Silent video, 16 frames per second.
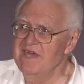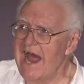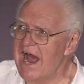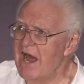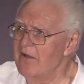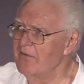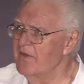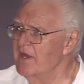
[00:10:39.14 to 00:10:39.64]

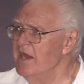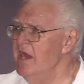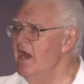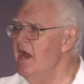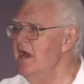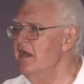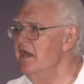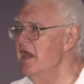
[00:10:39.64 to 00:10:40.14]
now the
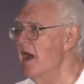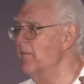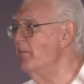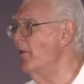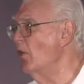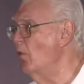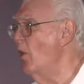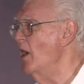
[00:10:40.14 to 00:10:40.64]

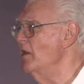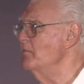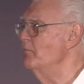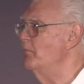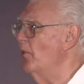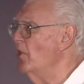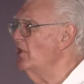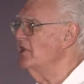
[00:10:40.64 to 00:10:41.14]
number one
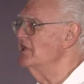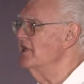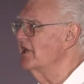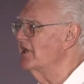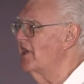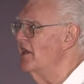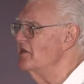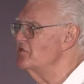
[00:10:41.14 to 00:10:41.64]
book in
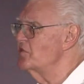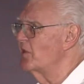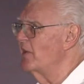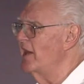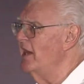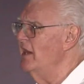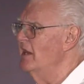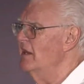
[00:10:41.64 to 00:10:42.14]
the
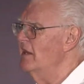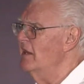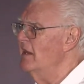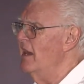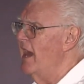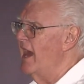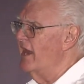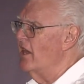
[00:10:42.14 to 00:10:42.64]
country,
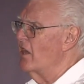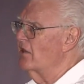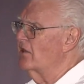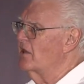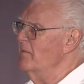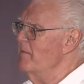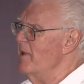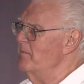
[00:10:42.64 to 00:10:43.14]
and our
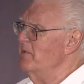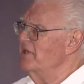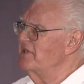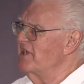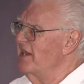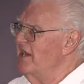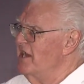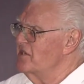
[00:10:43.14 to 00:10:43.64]
commitment
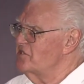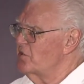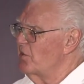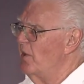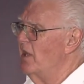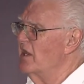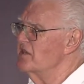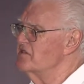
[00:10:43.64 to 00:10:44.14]
to
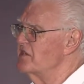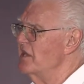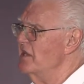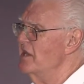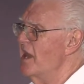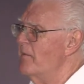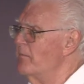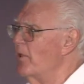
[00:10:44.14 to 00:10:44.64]
Israel is the
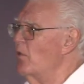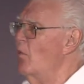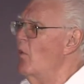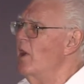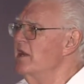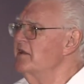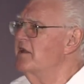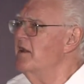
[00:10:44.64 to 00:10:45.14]
number
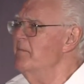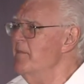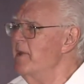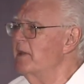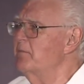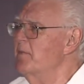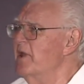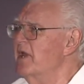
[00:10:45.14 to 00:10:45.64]
one
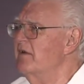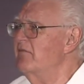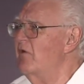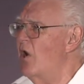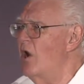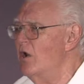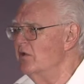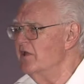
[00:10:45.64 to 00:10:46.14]
commitment of
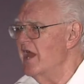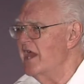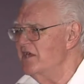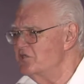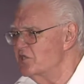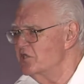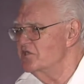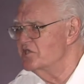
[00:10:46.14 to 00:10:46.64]
all
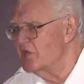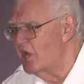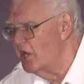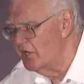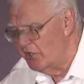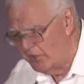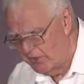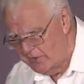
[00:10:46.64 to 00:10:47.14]
nations
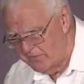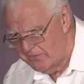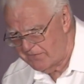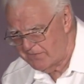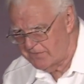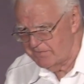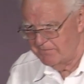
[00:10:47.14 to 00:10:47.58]
on earth.